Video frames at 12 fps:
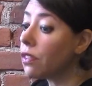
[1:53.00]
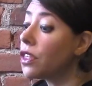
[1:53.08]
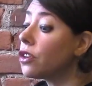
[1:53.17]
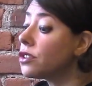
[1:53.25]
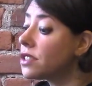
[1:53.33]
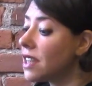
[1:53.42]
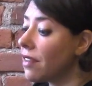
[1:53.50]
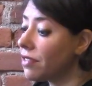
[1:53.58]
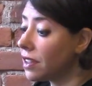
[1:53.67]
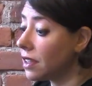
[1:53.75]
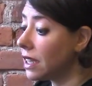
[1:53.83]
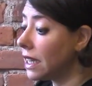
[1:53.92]
There's
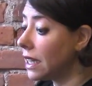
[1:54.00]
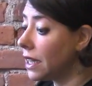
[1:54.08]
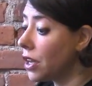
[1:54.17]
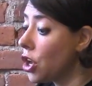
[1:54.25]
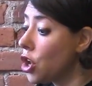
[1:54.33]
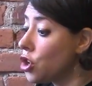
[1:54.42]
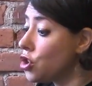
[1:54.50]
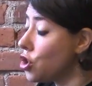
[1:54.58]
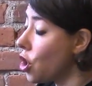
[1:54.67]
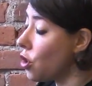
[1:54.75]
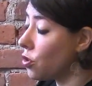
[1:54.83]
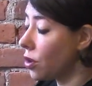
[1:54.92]
definitely
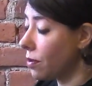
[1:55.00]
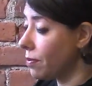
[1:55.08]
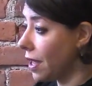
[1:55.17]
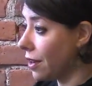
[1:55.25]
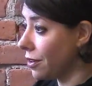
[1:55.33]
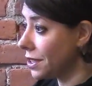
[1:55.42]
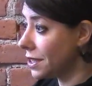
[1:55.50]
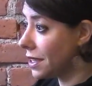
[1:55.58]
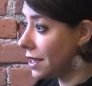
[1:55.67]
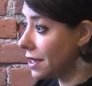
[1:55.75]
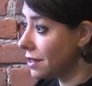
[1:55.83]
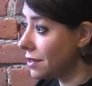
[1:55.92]
no
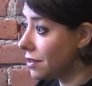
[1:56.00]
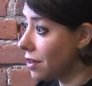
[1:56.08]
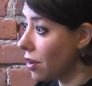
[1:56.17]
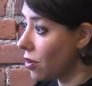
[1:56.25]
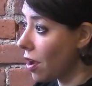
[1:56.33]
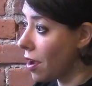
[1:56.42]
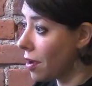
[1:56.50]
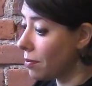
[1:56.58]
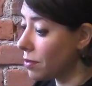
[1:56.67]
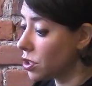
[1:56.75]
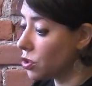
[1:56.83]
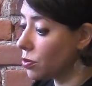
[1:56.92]
comparison
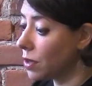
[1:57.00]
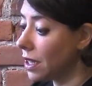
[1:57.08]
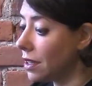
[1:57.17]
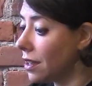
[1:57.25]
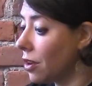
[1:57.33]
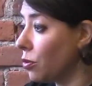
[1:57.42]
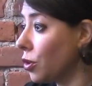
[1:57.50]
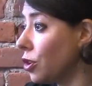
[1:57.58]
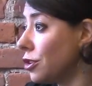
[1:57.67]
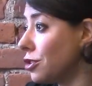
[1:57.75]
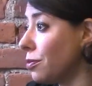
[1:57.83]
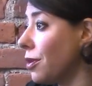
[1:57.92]
between a
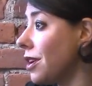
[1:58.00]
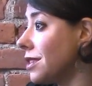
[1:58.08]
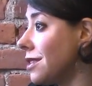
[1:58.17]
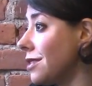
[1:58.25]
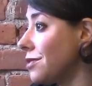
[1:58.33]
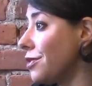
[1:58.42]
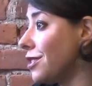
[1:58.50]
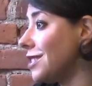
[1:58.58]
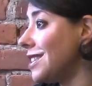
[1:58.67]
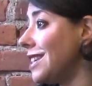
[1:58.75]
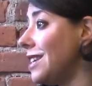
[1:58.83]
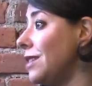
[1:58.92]
rehearsal process for the
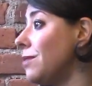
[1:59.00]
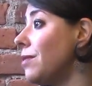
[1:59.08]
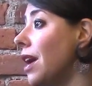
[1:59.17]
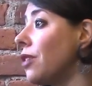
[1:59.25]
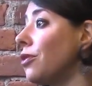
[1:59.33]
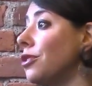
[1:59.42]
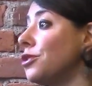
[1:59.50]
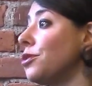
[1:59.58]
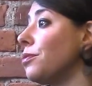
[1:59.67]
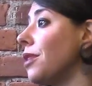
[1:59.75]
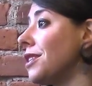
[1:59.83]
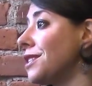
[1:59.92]
team and a
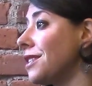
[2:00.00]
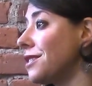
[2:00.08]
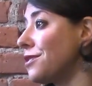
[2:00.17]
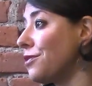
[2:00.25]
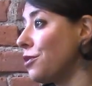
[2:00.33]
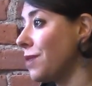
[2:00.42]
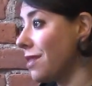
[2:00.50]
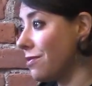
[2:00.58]
rehearsal process for my